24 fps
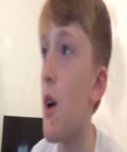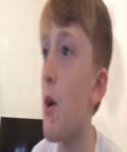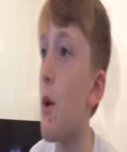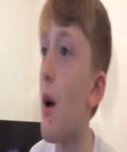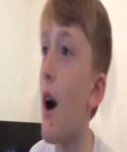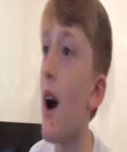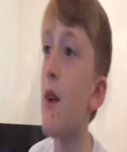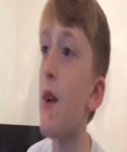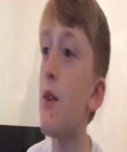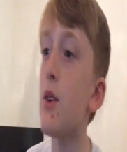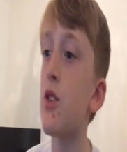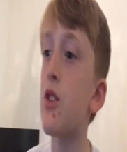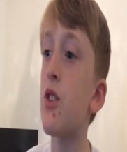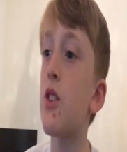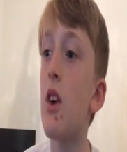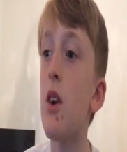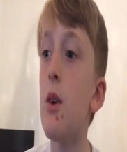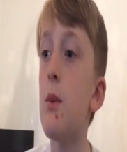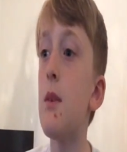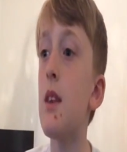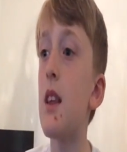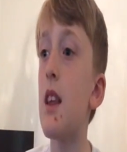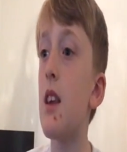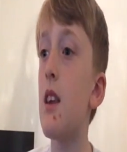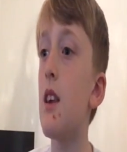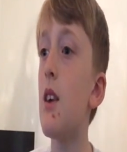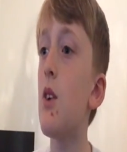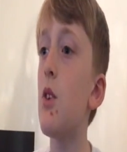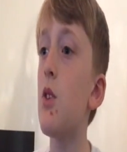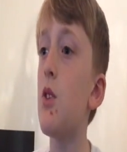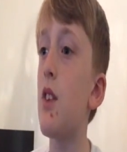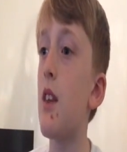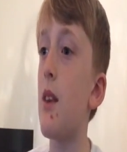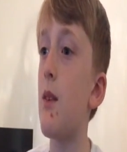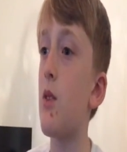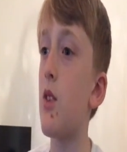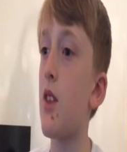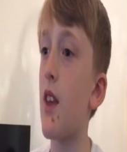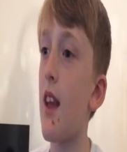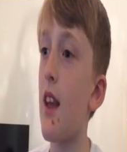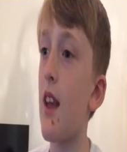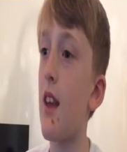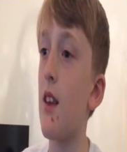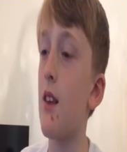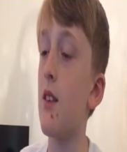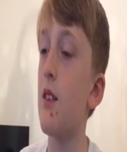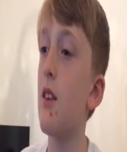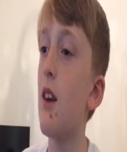Why were so many usernames
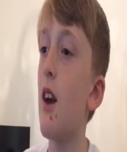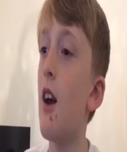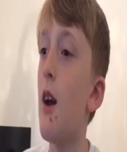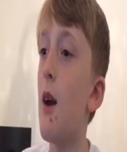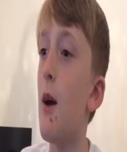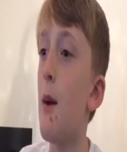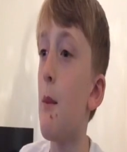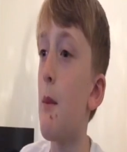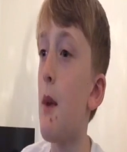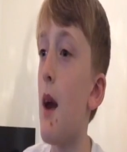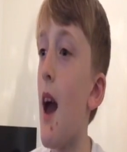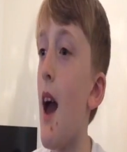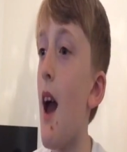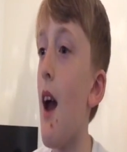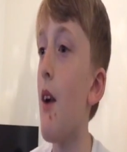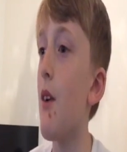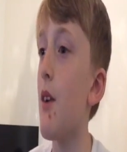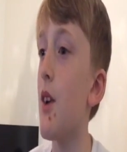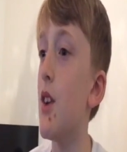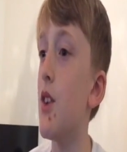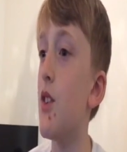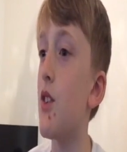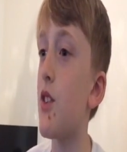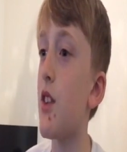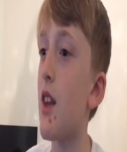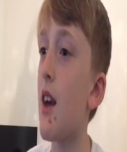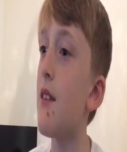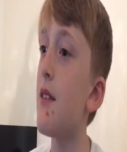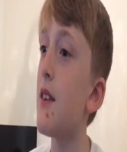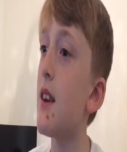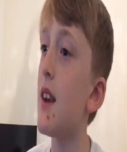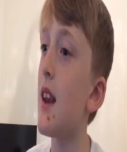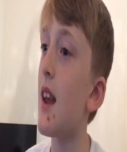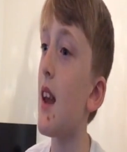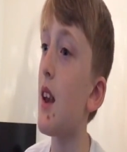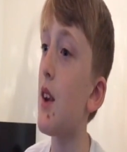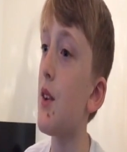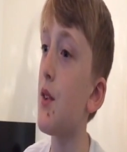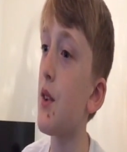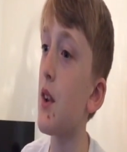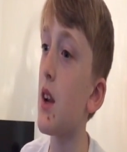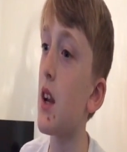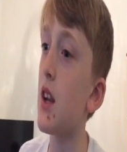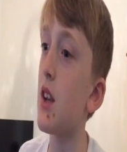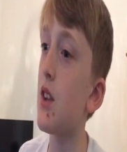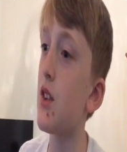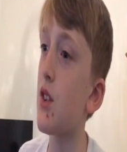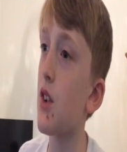taken? Parents, 7-day
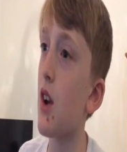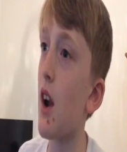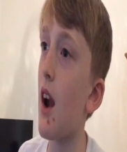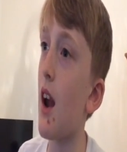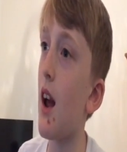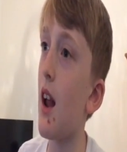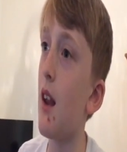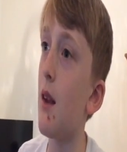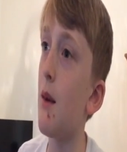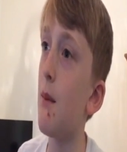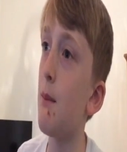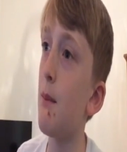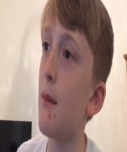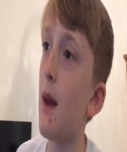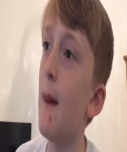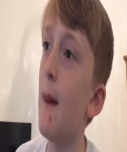free trial and